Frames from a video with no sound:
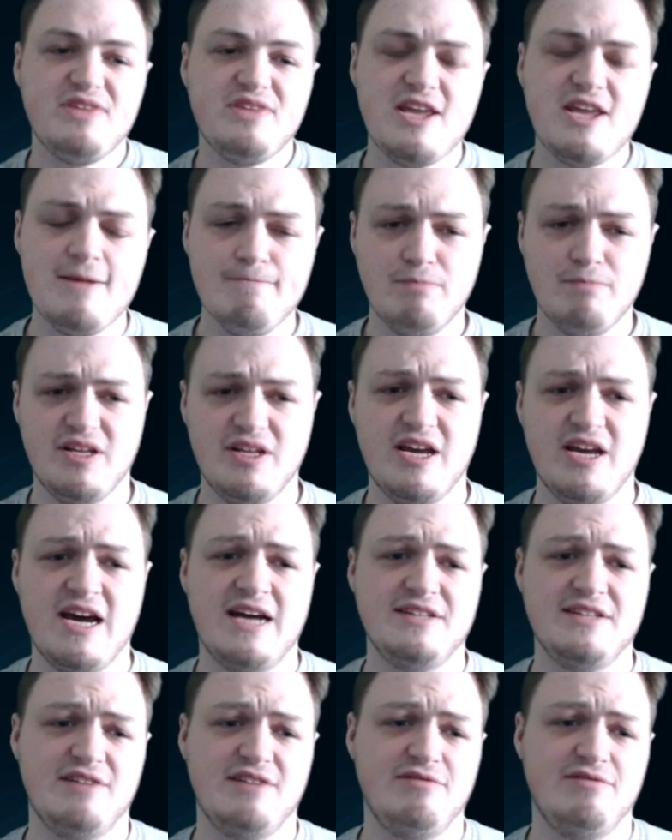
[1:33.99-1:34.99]
But yeah,
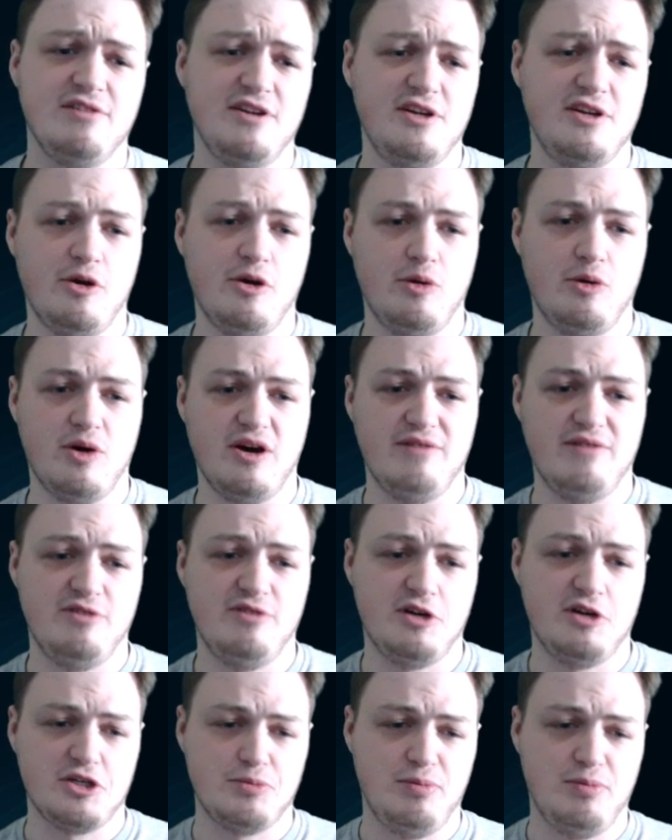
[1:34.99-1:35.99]
definitely go
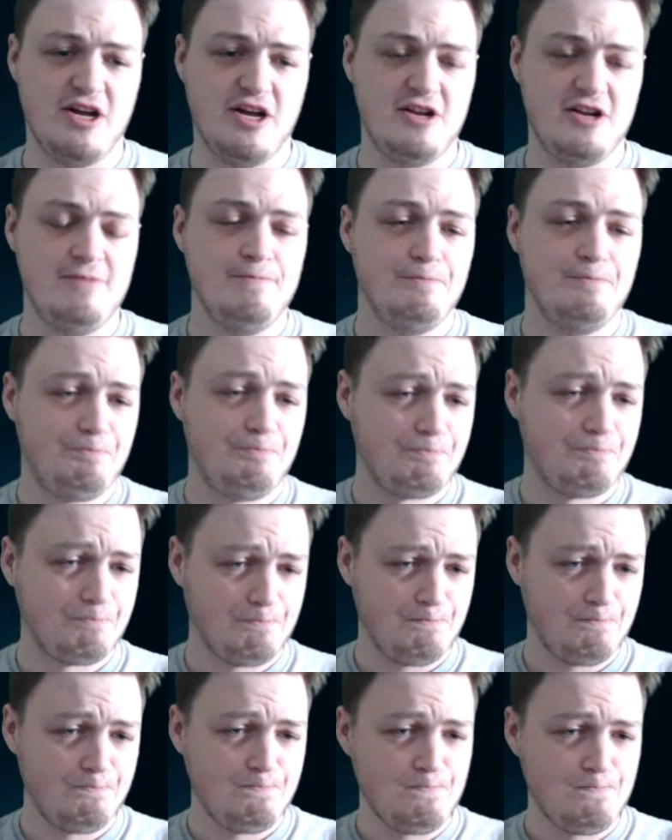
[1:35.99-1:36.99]
Fresh Blood.
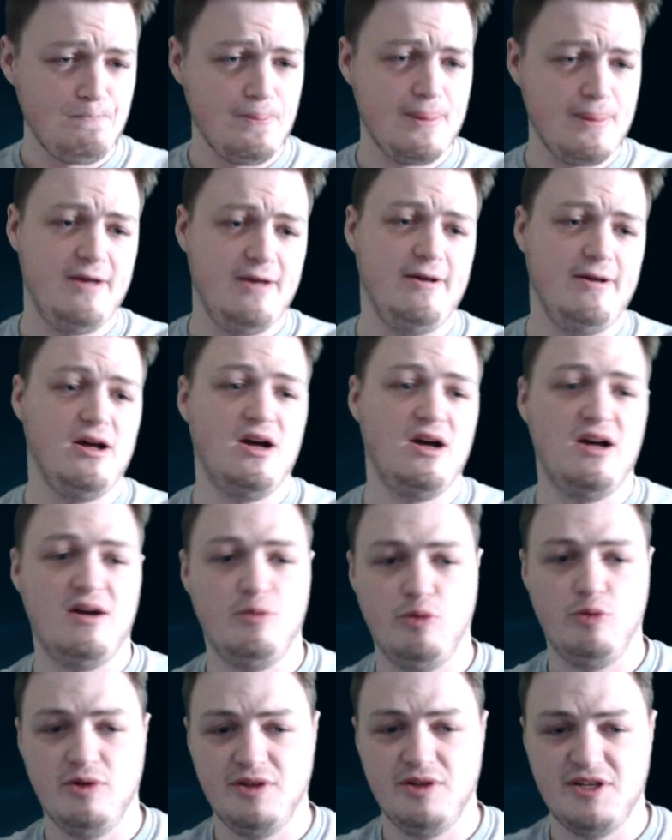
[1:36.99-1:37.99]

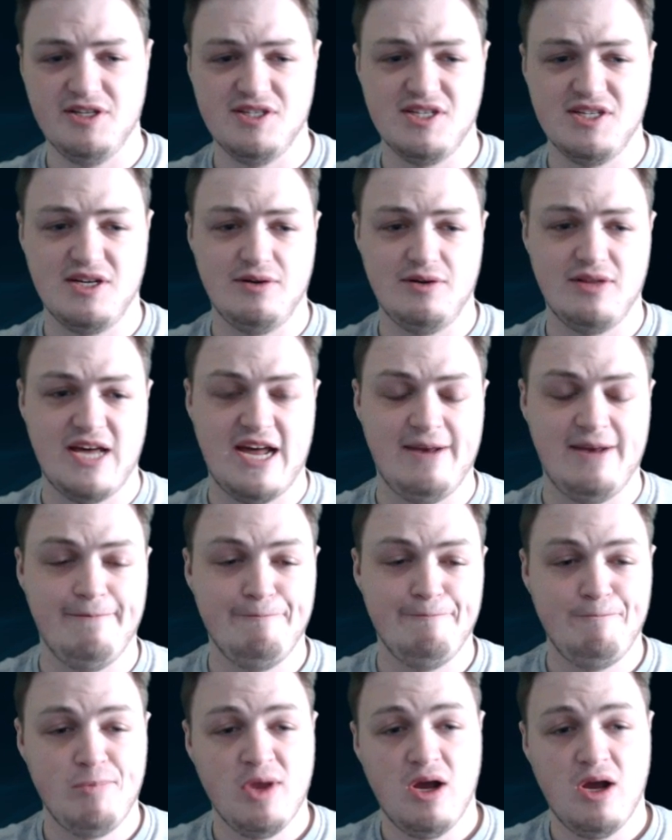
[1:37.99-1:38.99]
Really consider
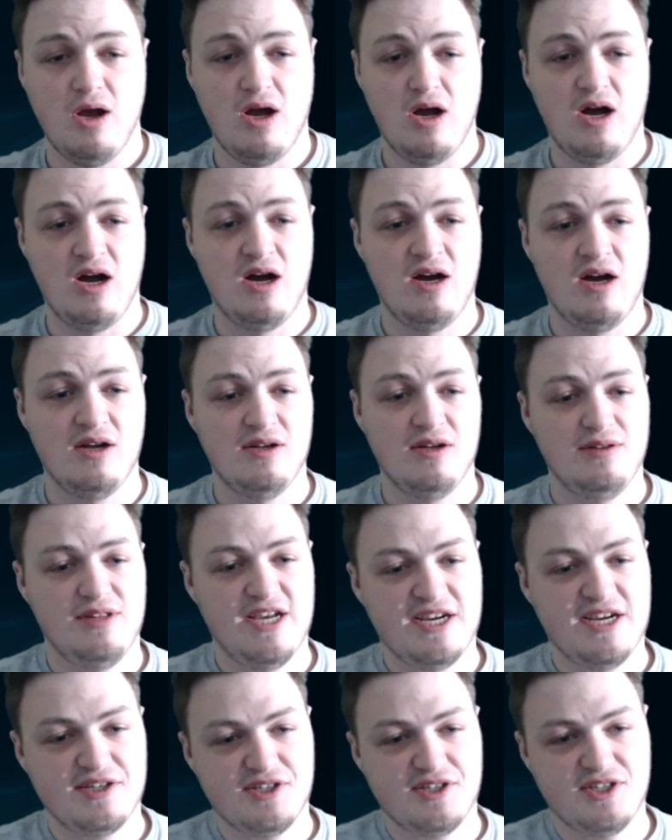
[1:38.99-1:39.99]
that.
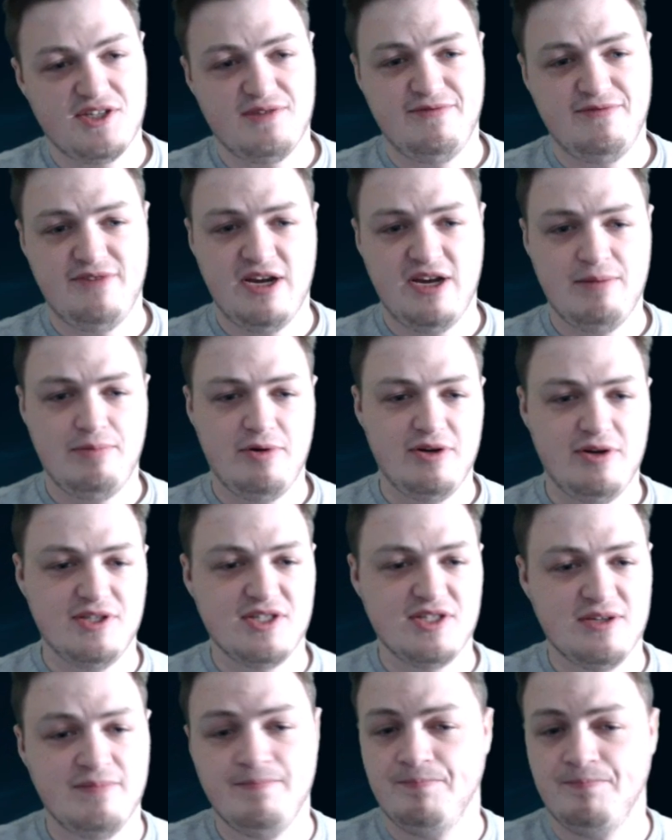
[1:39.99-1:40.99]
Next,
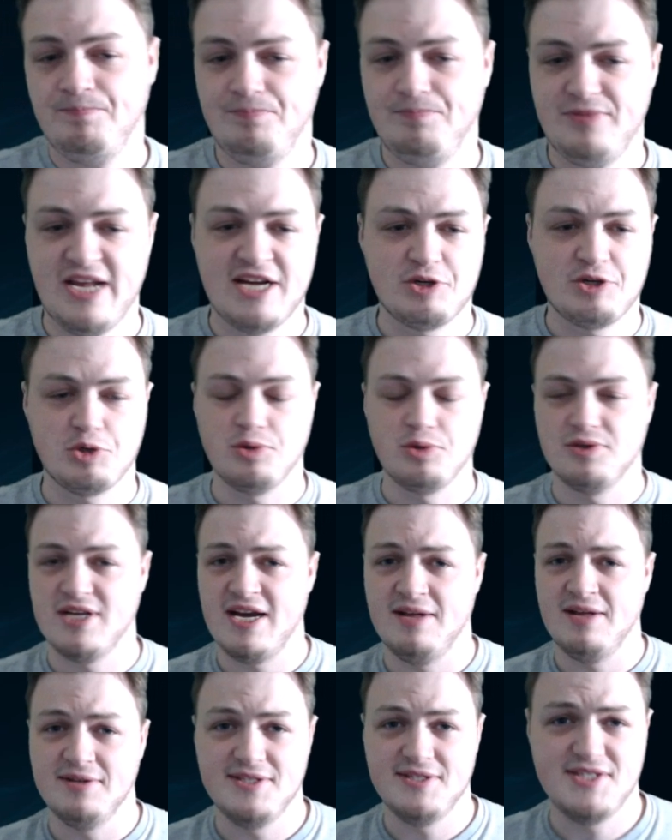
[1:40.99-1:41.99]
Vampirism, Natural
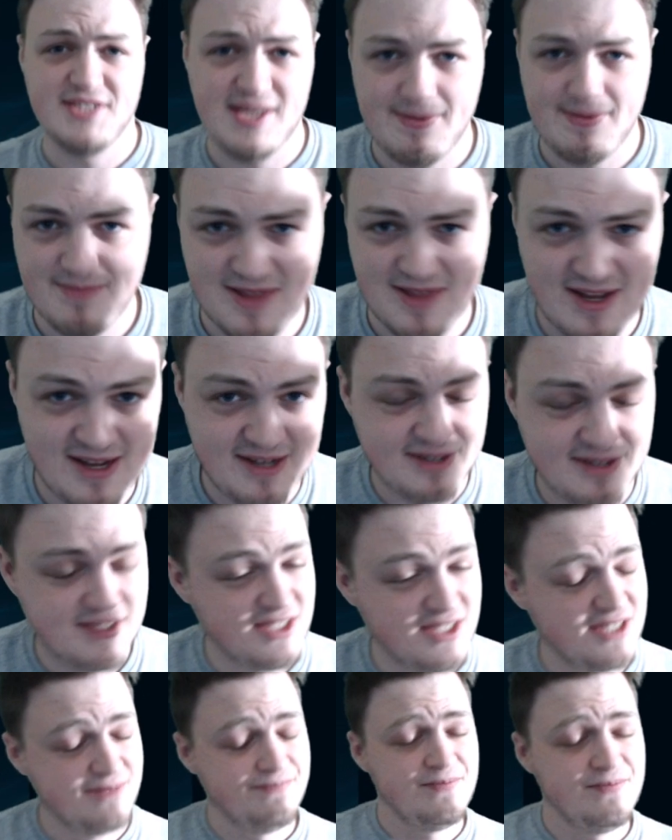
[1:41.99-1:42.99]
Talent, same
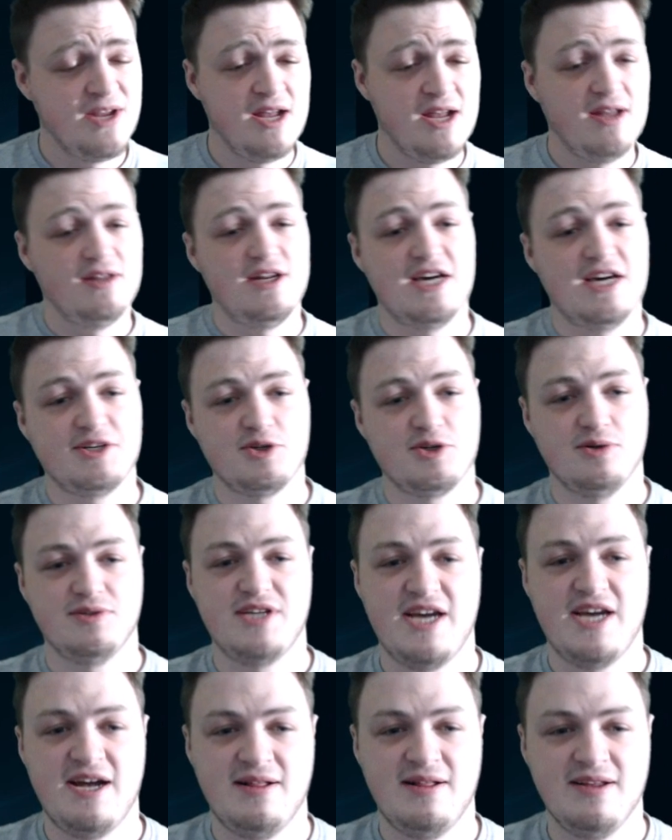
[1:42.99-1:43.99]
things. Natural
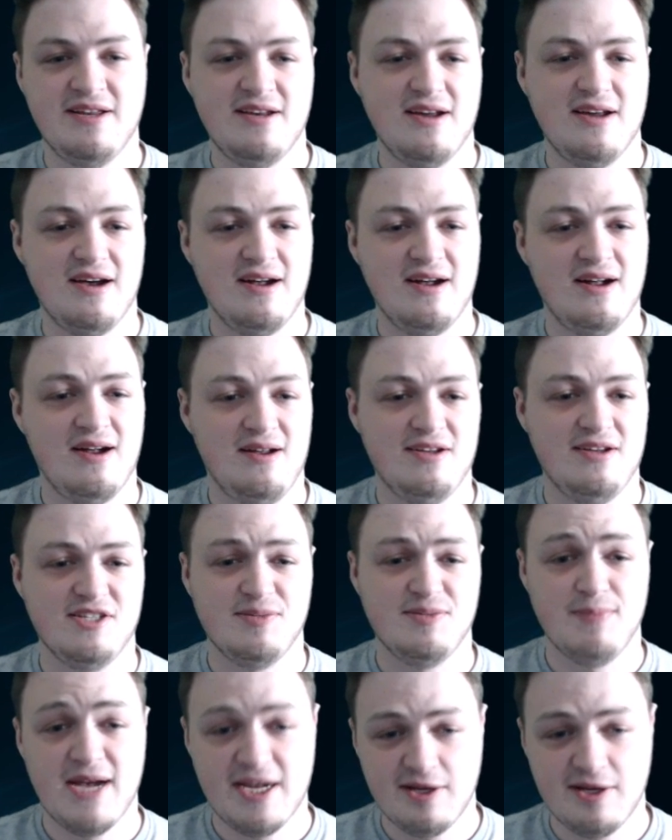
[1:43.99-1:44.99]
Talent is
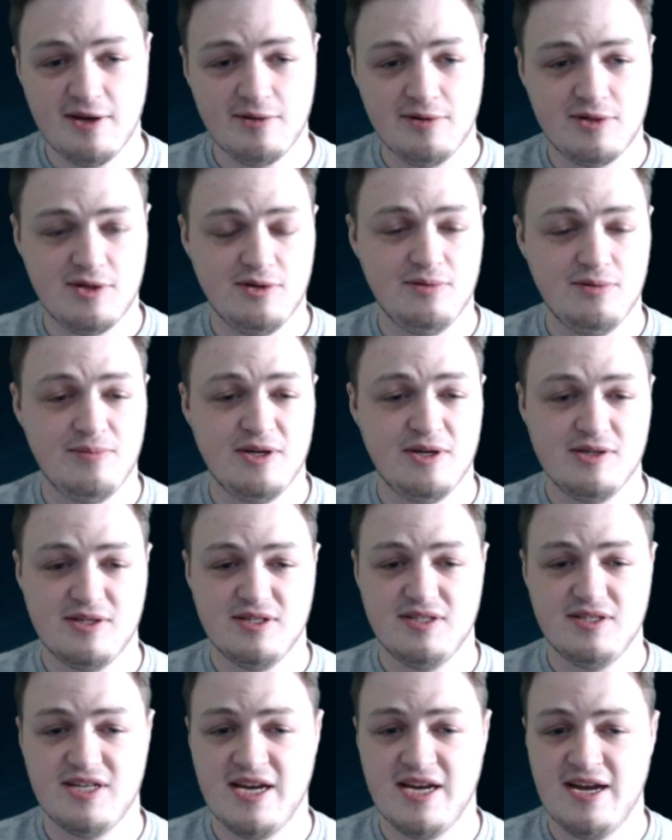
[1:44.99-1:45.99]
my go-to most of
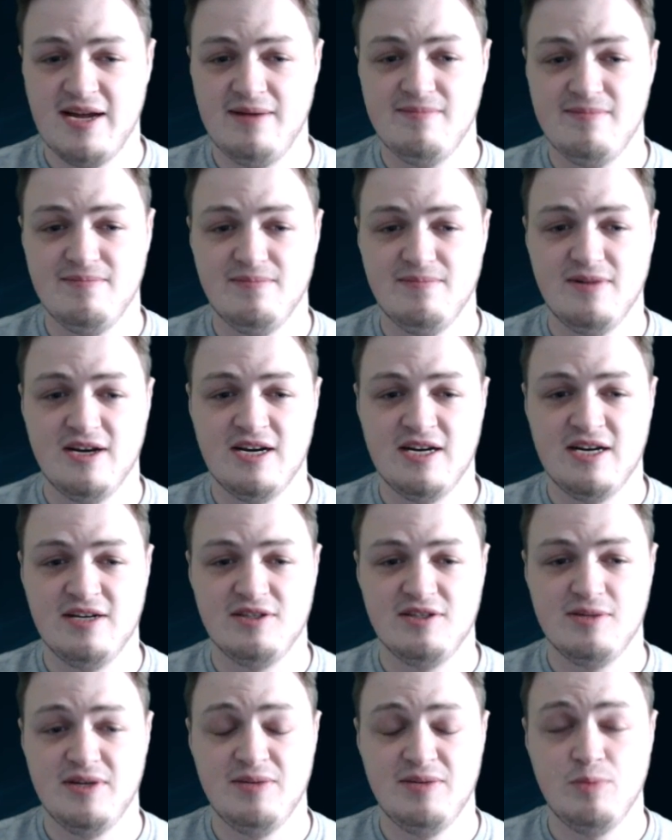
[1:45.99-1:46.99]
the time
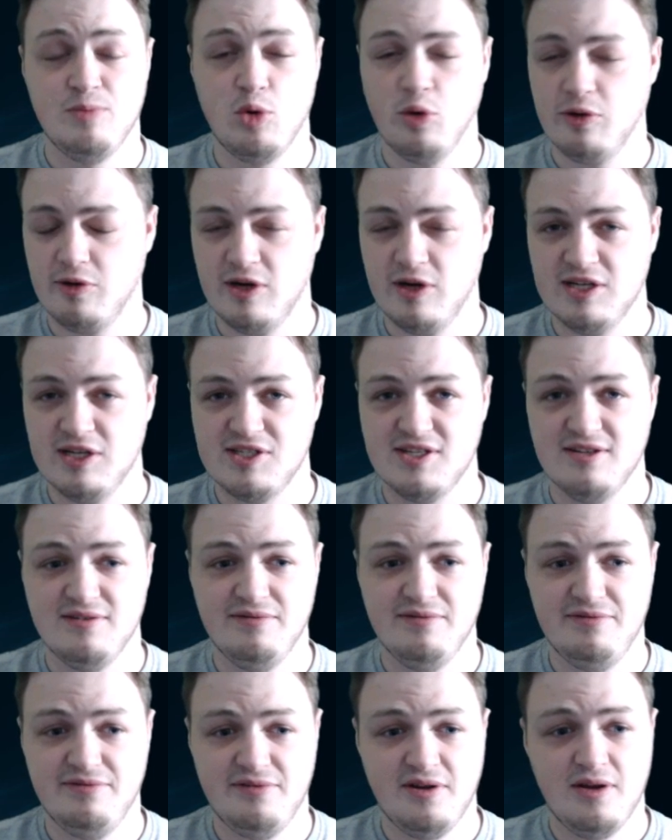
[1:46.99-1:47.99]
to be more aggressive.